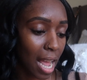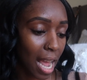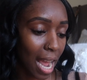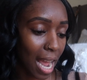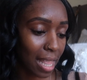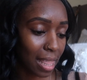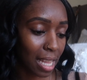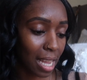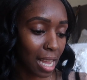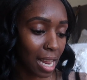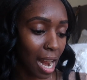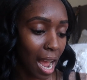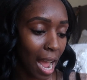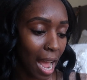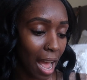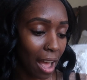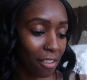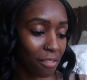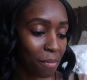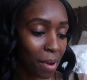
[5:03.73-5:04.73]
And then I
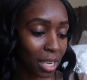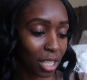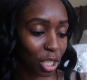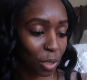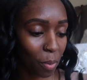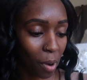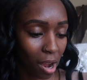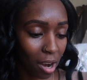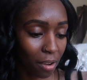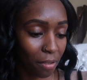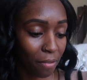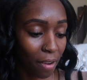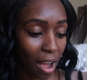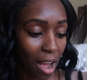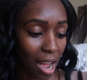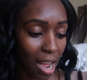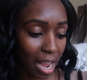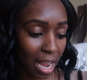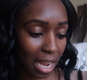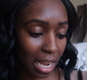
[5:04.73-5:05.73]
have my
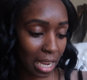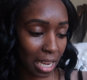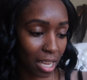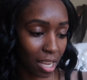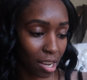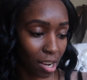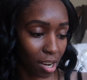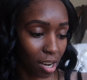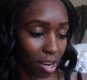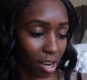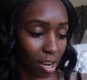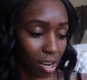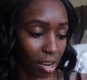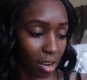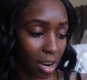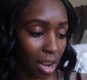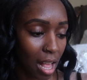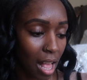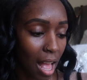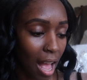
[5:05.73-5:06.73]
Spotify
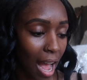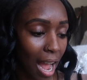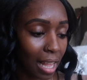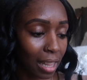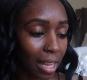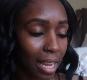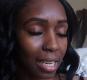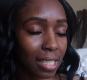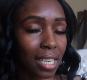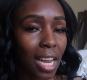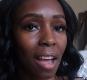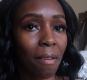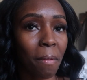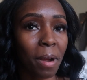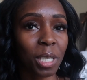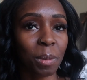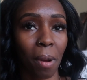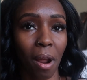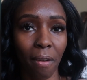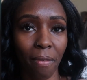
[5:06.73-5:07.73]
here. I like to have
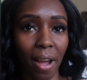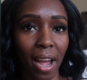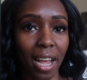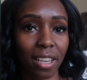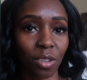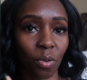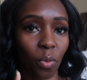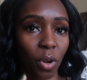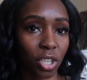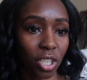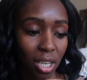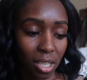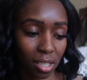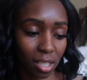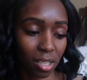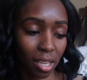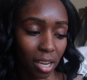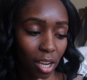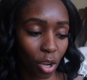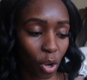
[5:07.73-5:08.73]
my Spotify as a widget because
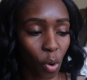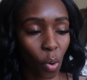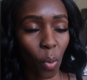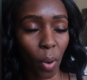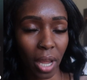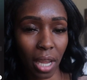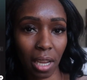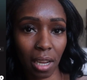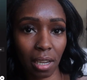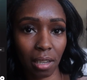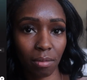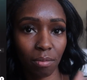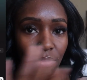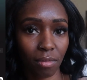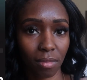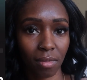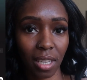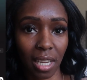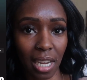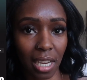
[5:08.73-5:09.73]
it's like a quick
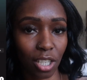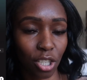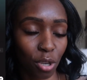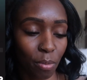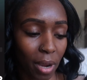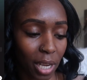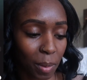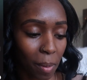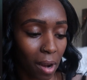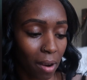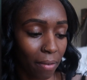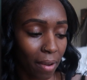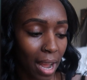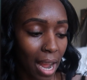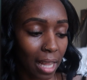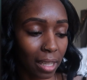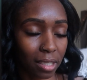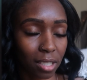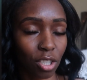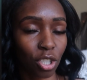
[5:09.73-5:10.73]
get to my Spotify.
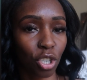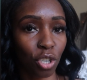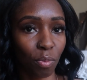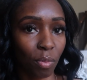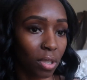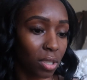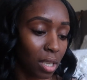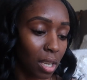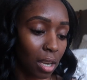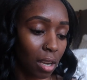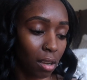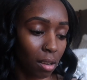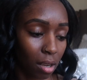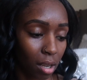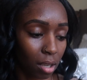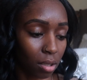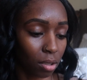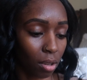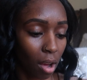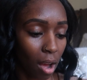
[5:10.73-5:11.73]
I listen to music
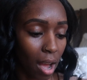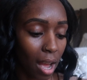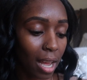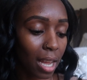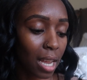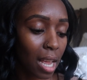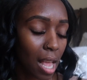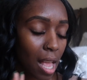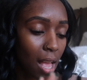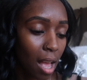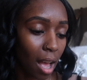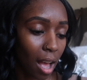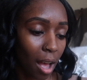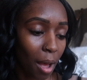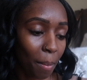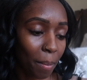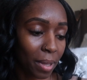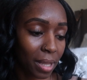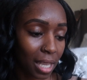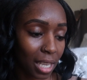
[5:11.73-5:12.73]
a lot,
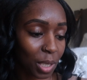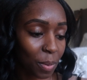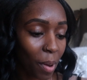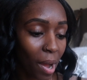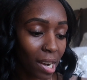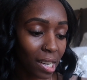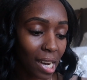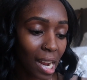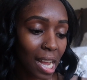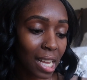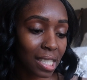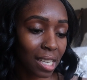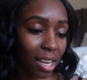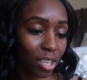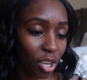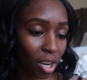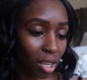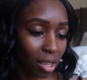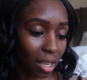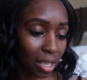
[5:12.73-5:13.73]
but this podcast I
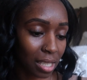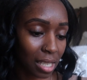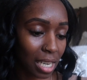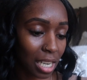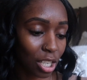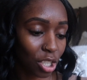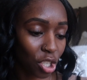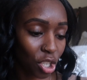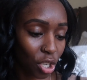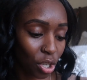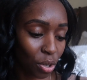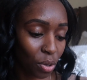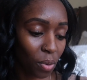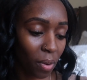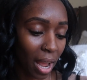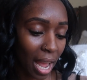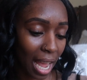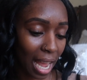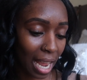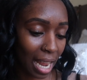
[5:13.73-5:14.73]
started listening to,
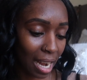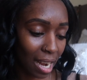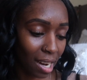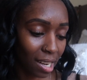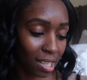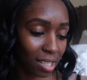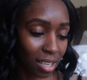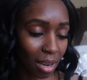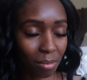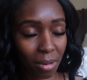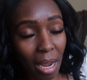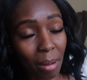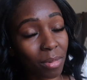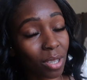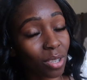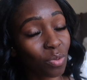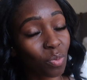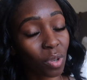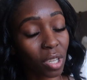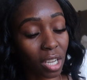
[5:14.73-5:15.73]
and sometimes
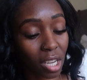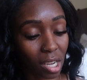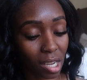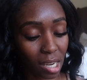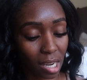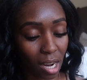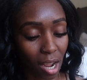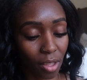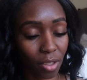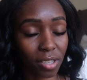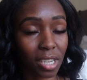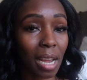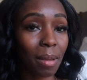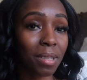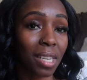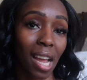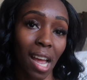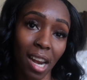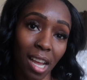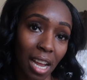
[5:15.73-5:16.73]
it's really good, other
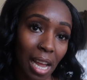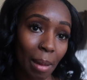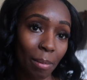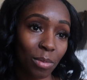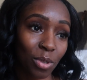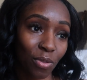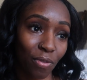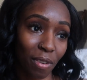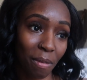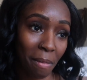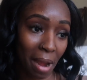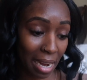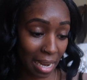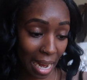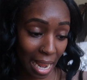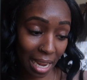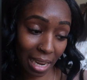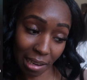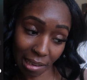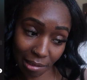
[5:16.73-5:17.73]
times it kind of comes from my
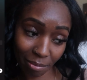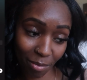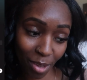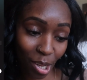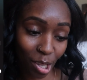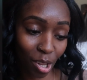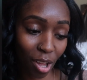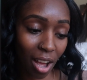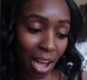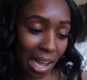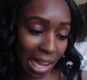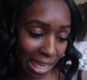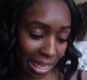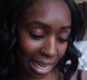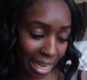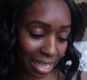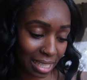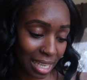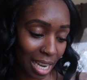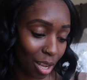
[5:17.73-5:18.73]
neck a lot and
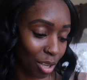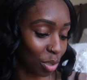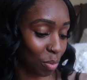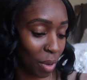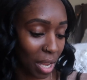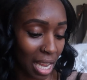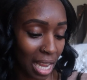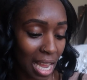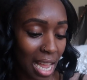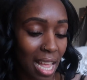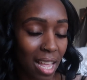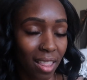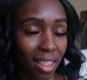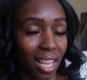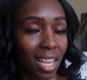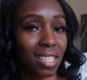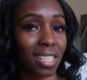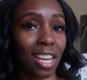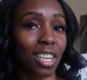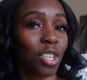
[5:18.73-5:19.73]
like tells me
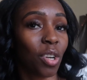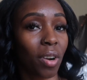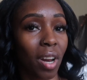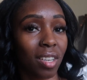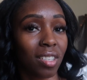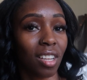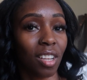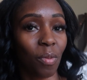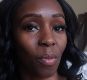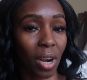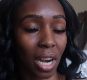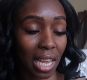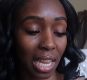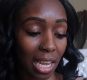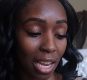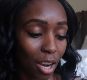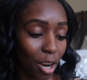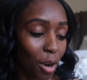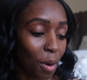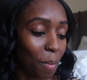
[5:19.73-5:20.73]
things I don't necessarily want to
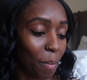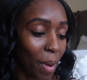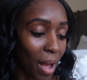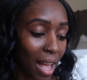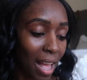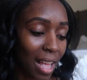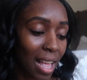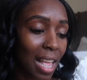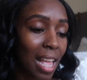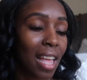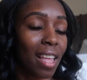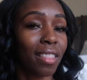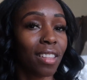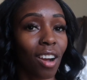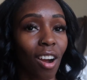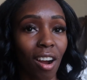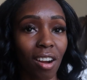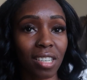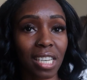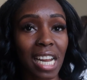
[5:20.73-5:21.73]
hear, but
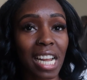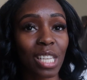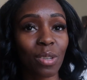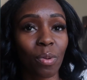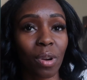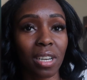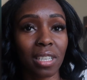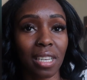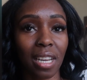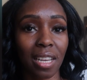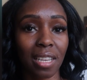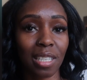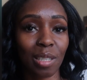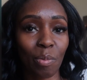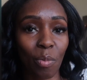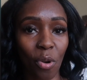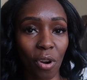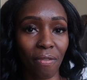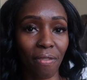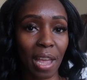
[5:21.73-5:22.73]
there are days where it does
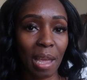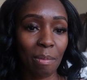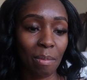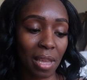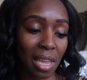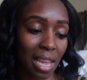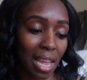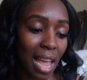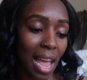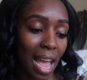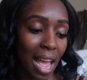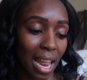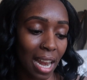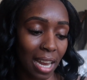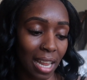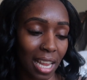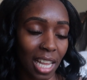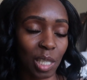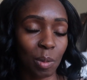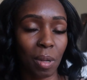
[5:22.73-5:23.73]
motivate me and
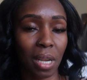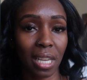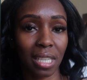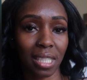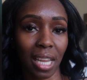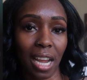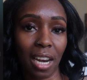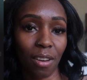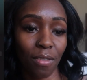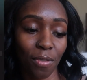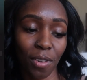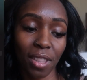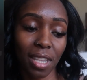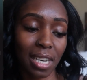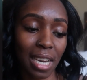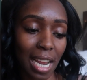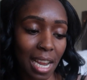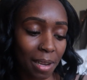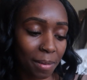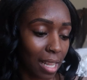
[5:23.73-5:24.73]
it gets me excited for the day.